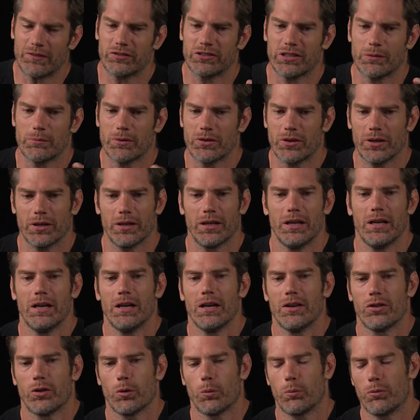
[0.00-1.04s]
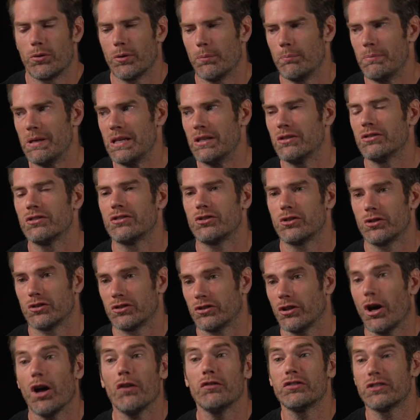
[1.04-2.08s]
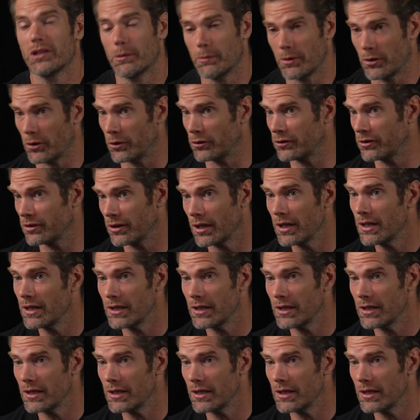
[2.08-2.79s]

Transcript: some of the means to solve some of those